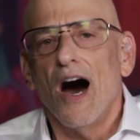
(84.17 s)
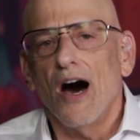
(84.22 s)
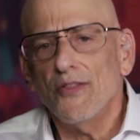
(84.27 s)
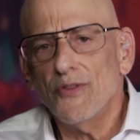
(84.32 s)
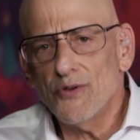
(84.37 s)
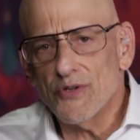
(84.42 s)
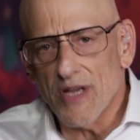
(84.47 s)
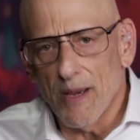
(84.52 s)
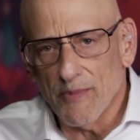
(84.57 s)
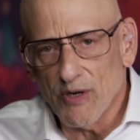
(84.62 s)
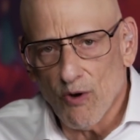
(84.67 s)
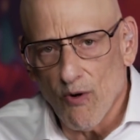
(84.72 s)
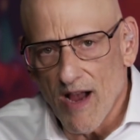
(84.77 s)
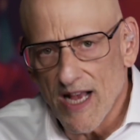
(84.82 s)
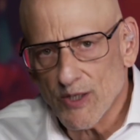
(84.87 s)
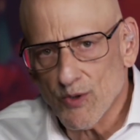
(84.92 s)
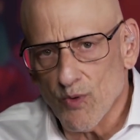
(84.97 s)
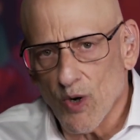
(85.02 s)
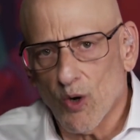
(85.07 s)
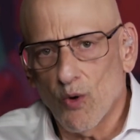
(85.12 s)
Other
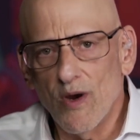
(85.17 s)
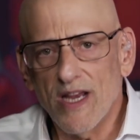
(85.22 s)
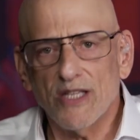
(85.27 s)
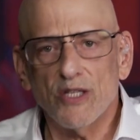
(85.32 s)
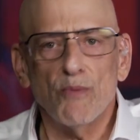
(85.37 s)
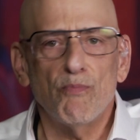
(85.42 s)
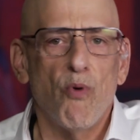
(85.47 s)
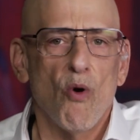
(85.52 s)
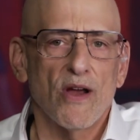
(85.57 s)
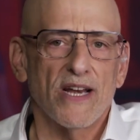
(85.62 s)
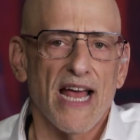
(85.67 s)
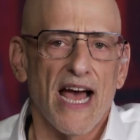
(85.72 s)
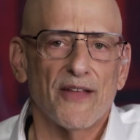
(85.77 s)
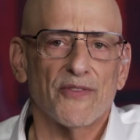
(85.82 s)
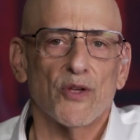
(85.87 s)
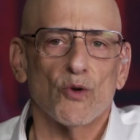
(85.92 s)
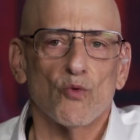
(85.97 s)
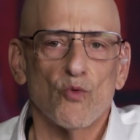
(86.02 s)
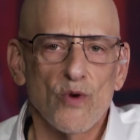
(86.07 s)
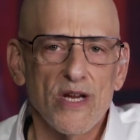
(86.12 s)
Democrats were quick to point
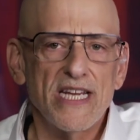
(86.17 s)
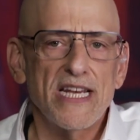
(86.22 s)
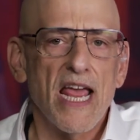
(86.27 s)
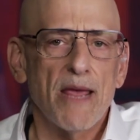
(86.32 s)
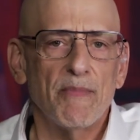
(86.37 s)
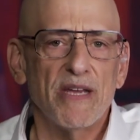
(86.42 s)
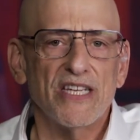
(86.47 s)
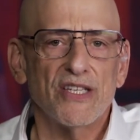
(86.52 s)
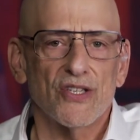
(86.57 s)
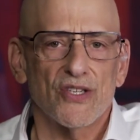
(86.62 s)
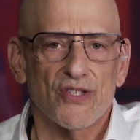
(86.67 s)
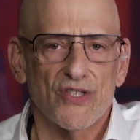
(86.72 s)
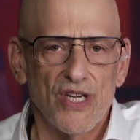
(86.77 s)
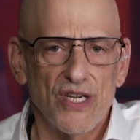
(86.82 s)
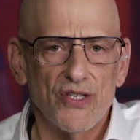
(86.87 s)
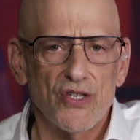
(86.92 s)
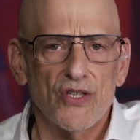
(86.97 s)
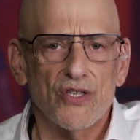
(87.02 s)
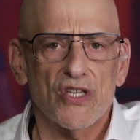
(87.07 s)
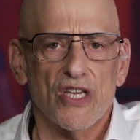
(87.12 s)
out that renaming
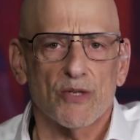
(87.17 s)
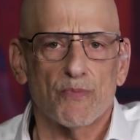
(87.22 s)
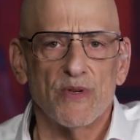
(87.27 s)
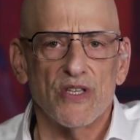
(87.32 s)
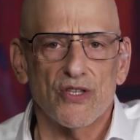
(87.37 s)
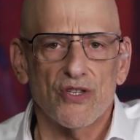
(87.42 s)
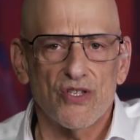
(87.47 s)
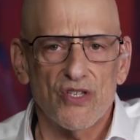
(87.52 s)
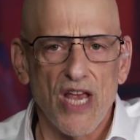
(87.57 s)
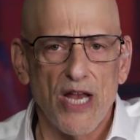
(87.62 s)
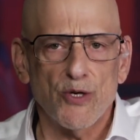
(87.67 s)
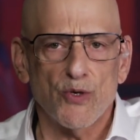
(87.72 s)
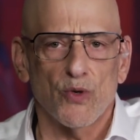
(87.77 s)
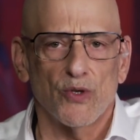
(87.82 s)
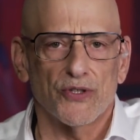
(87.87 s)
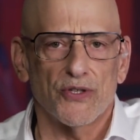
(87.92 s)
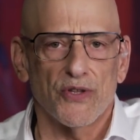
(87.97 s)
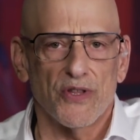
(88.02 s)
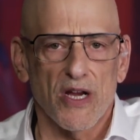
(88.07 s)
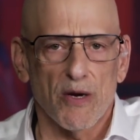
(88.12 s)
diseases has been
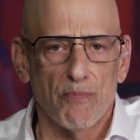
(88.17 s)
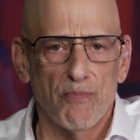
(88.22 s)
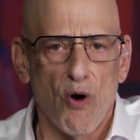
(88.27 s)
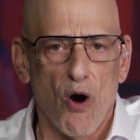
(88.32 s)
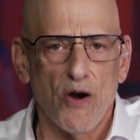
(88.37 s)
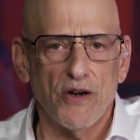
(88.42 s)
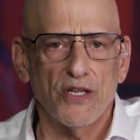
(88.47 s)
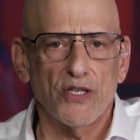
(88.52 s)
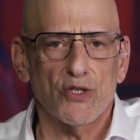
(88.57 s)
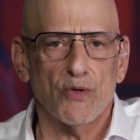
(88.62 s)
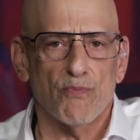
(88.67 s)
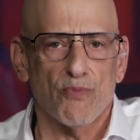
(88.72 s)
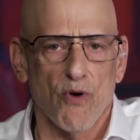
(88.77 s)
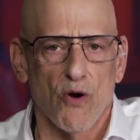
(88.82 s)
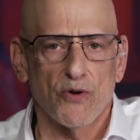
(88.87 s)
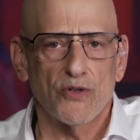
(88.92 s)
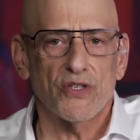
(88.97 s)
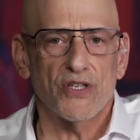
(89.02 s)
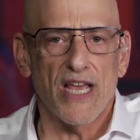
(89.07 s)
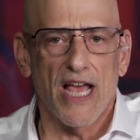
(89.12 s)
central to their party's
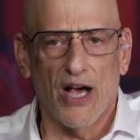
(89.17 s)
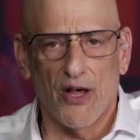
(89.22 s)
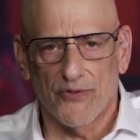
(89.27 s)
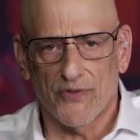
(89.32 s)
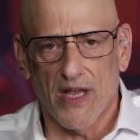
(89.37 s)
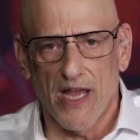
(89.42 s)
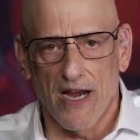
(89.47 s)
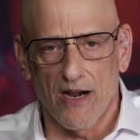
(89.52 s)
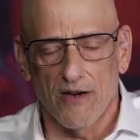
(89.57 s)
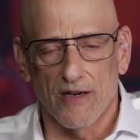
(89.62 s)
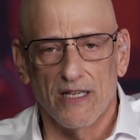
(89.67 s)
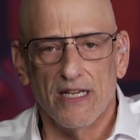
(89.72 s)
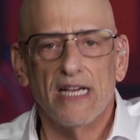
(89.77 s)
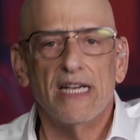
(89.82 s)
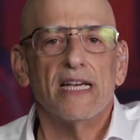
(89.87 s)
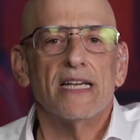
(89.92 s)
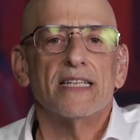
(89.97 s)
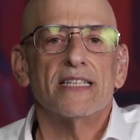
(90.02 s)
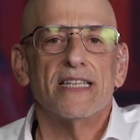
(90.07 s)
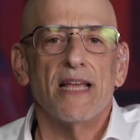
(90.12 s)
approach to healthcare.
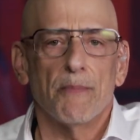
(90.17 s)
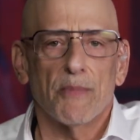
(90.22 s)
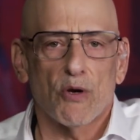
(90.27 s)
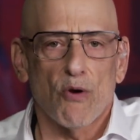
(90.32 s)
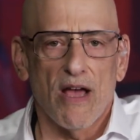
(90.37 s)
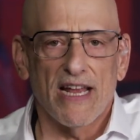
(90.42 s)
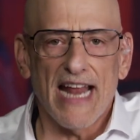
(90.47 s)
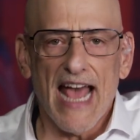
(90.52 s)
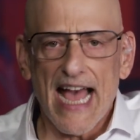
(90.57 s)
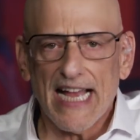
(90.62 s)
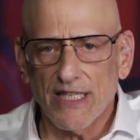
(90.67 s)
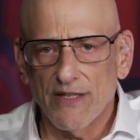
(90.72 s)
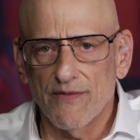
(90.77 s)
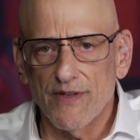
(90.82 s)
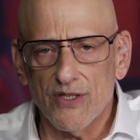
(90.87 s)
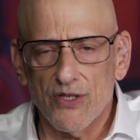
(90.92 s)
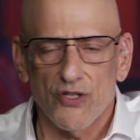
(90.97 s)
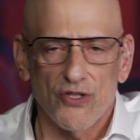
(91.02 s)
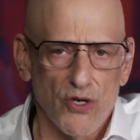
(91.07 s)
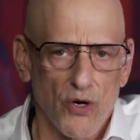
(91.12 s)
Democrat
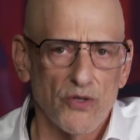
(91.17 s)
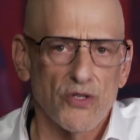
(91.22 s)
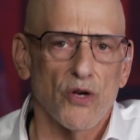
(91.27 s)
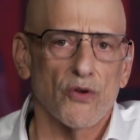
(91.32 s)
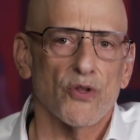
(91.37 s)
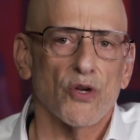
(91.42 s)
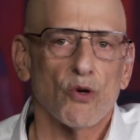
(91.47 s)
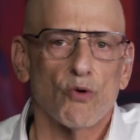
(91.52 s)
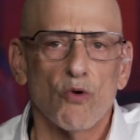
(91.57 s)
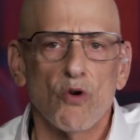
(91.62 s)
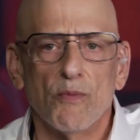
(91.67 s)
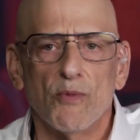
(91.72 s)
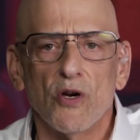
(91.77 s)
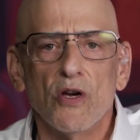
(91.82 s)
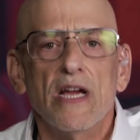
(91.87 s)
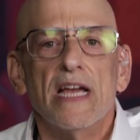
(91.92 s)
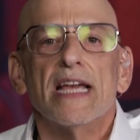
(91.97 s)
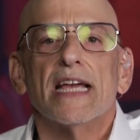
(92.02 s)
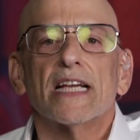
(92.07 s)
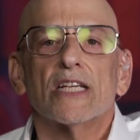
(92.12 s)
activist Jojo the
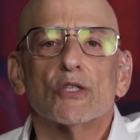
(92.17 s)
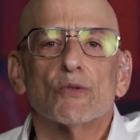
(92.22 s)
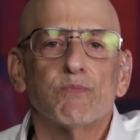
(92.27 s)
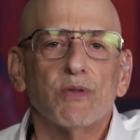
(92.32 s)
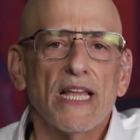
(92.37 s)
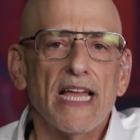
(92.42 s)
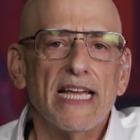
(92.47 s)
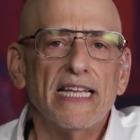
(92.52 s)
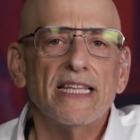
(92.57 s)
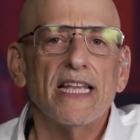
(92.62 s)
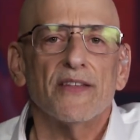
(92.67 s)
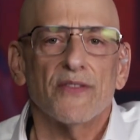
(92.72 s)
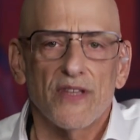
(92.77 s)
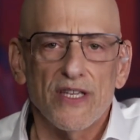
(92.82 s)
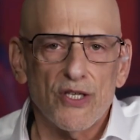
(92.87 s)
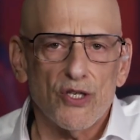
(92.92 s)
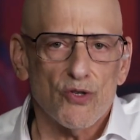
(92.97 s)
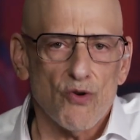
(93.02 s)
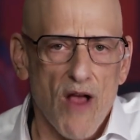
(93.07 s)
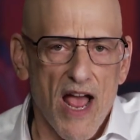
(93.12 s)
Groomer explained
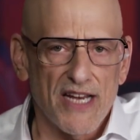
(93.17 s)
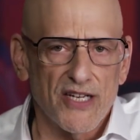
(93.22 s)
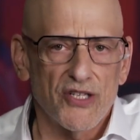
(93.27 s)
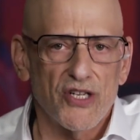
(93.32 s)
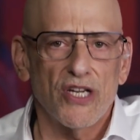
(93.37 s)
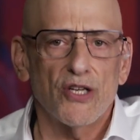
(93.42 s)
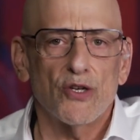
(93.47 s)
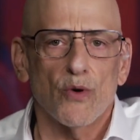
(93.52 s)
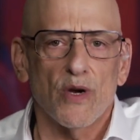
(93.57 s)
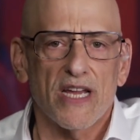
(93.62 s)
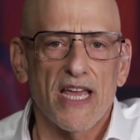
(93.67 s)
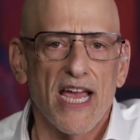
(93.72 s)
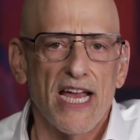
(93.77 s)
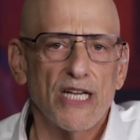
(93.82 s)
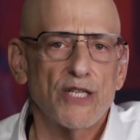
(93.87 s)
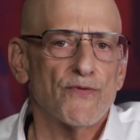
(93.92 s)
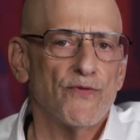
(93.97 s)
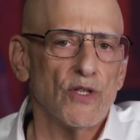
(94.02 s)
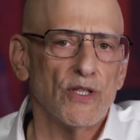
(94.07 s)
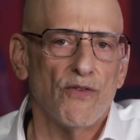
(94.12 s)
this strategy to a
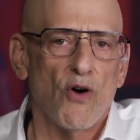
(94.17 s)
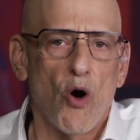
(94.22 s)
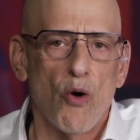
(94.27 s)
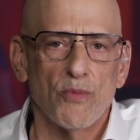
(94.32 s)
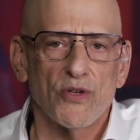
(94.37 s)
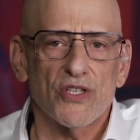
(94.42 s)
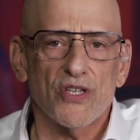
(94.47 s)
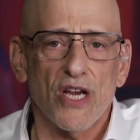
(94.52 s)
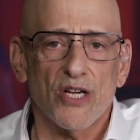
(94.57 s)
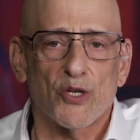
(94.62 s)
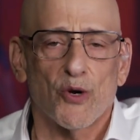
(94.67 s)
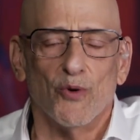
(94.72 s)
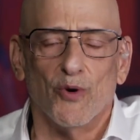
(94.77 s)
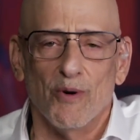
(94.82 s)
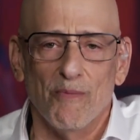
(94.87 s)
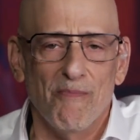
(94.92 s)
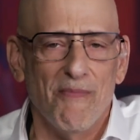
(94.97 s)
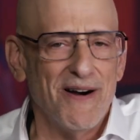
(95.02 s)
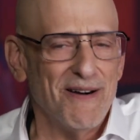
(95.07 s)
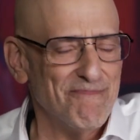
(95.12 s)
cage full of
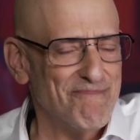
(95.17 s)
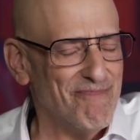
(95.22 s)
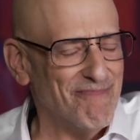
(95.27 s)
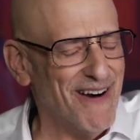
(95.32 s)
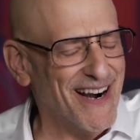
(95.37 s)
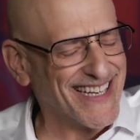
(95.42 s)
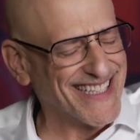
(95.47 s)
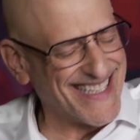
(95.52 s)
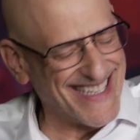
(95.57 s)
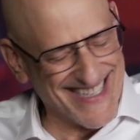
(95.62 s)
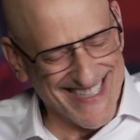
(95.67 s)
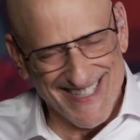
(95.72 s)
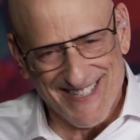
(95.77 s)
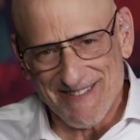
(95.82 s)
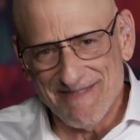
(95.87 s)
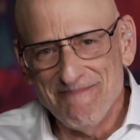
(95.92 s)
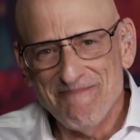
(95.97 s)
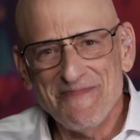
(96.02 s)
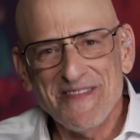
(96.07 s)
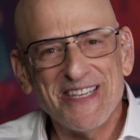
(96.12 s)
homosexual
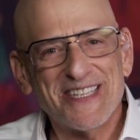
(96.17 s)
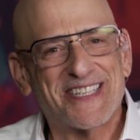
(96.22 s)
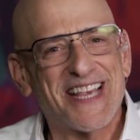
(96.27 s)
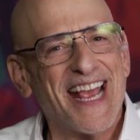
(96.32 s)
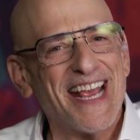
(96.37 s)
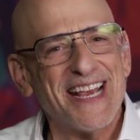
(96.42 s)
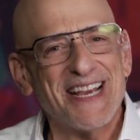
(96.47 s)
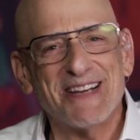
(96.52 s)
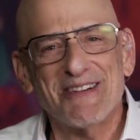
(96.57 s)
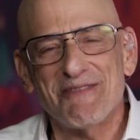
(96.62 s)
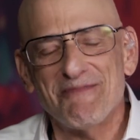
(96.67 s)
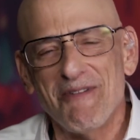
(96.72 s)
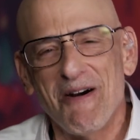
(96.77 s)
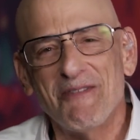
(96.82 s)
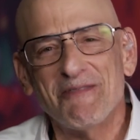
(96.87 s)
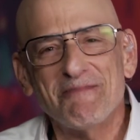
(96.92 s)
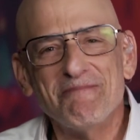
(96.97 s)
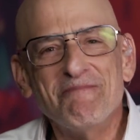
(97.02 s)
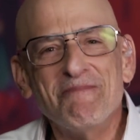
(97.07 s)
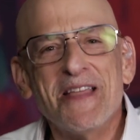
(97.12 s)
monkeys, saying,
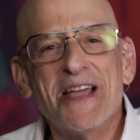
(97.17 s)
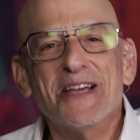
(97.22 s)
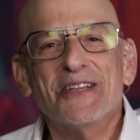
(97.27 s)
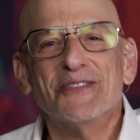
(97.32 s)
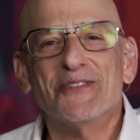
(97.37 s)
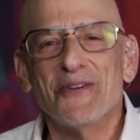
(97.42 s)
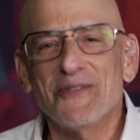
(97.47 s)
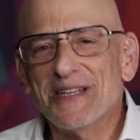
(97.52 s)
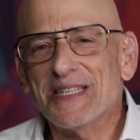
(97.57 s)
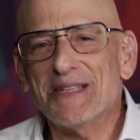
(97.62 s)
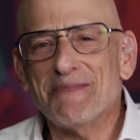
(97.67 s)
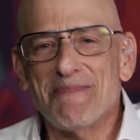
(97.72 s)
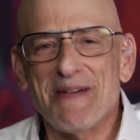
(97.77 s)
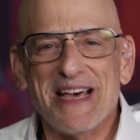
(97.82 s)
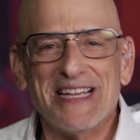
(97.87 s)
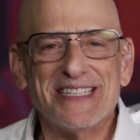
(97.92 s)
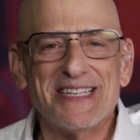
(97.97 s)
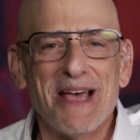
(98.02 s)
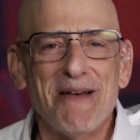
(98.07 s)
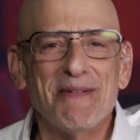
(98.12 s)
quote, "During the
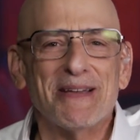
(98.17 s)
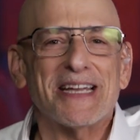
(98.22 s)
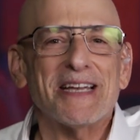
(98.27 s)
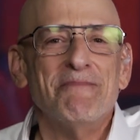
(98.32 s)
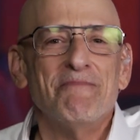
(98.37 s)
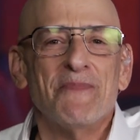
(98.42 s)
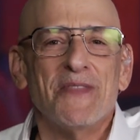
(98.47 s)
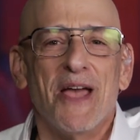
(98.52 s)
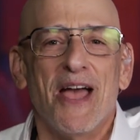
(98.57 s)
pandemic,